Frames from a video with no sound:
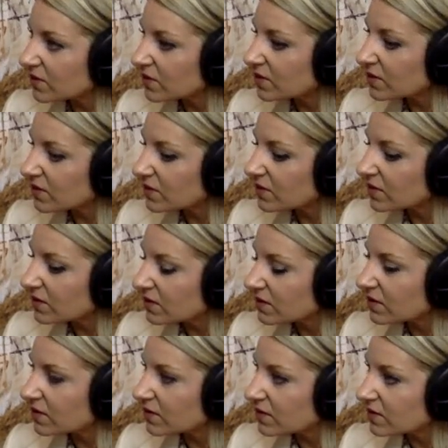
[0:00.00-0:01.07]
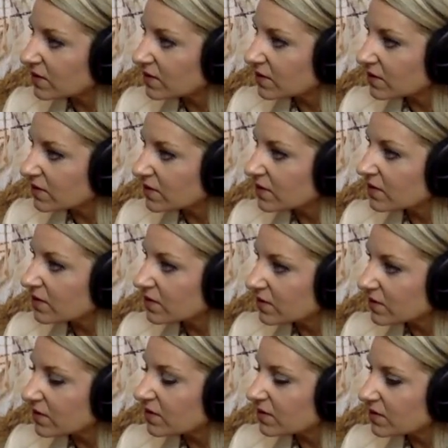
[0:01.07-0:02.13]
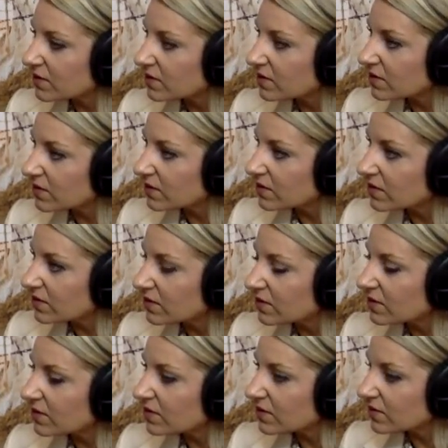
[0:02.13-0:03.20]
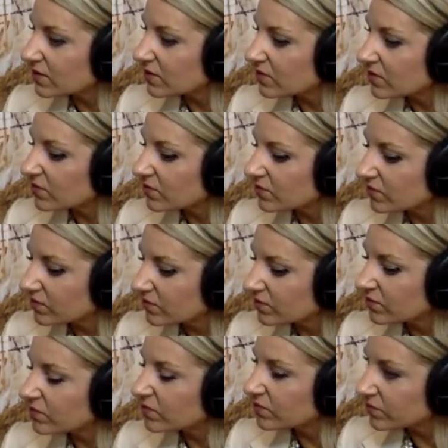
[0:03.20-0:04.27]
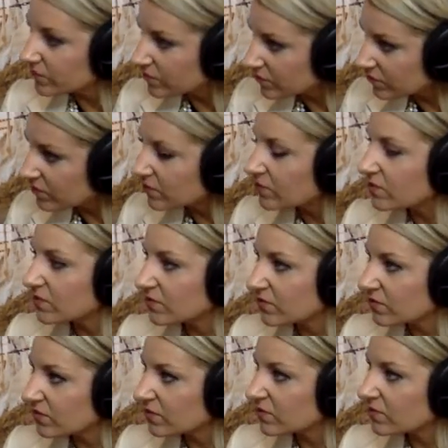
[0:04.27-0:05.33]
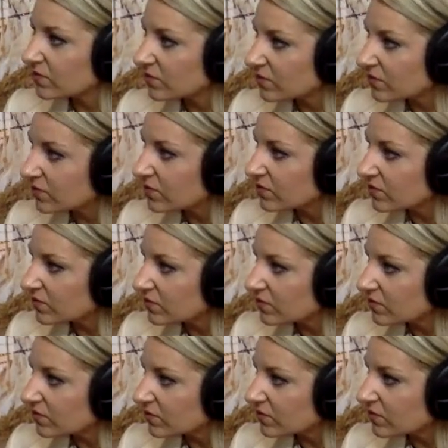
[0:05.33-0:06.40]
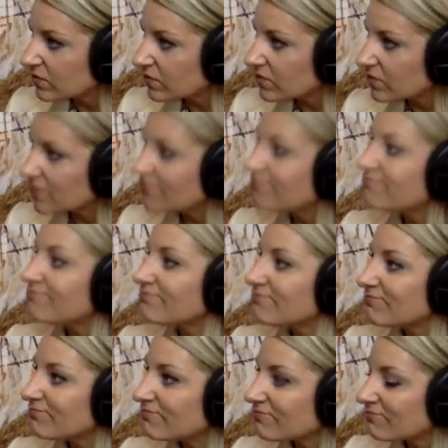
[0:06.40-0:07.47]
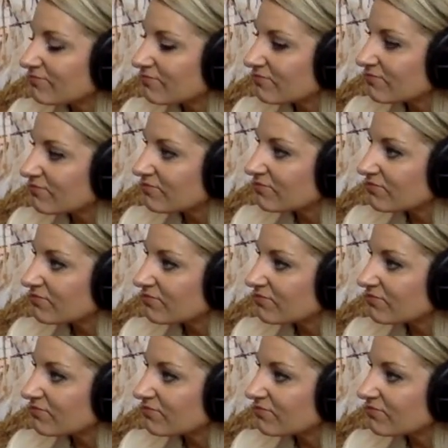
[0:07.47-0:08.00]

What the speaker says: The person shown says nothing.